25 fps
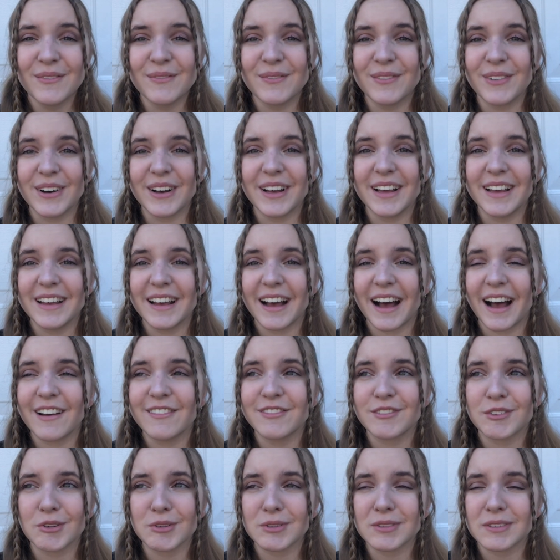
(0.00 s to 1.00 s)
But
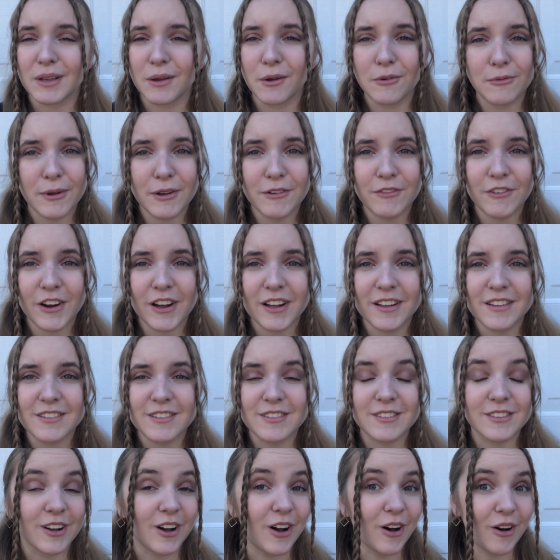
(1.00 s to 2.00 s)
I've told some of my
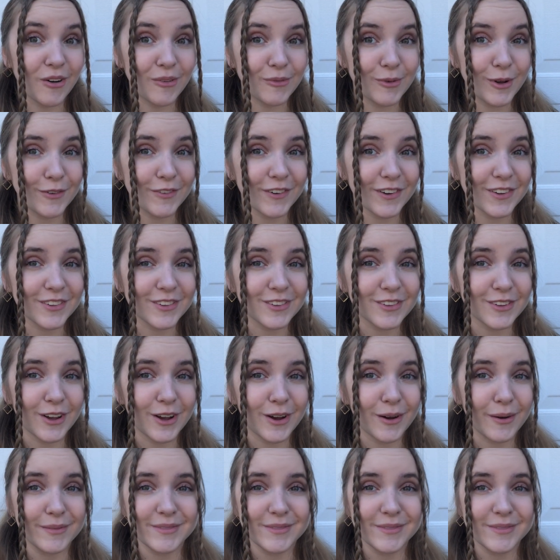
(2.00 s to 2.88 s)
friends, not all my friends know.